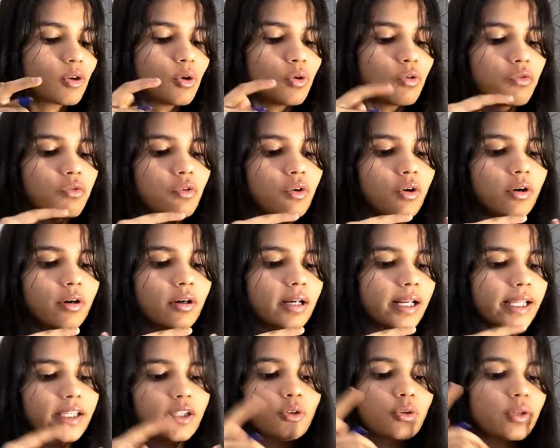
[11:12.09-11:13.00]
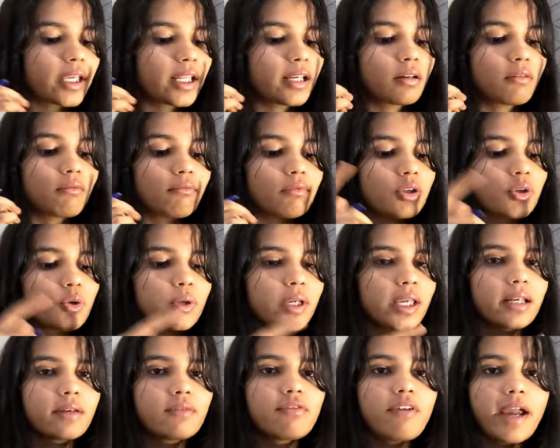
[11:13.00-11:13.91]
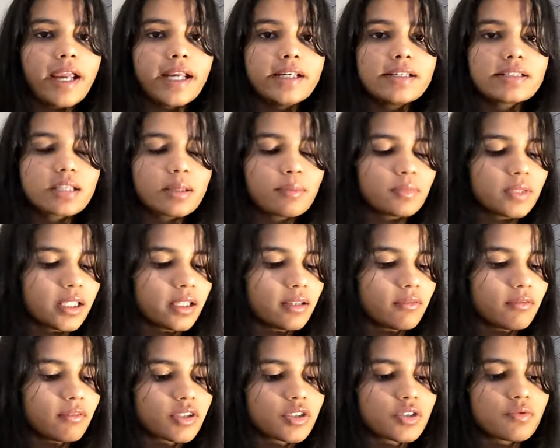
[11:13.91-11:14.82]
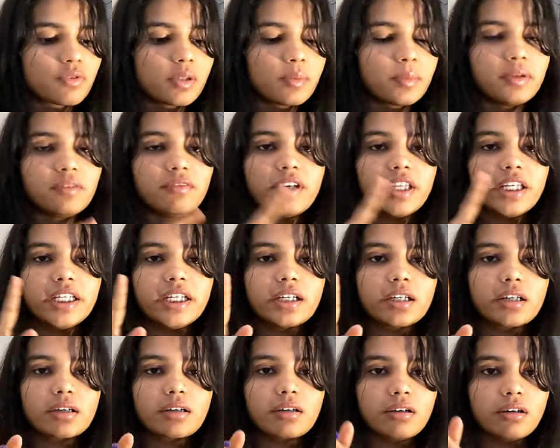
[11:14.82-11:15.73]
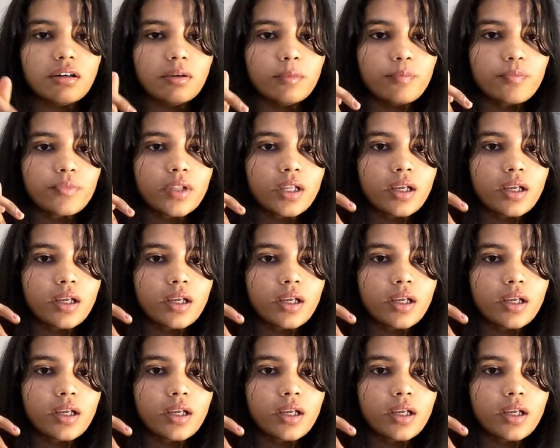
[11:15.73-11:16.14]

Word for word: go for like you can you can find something which will be very uh,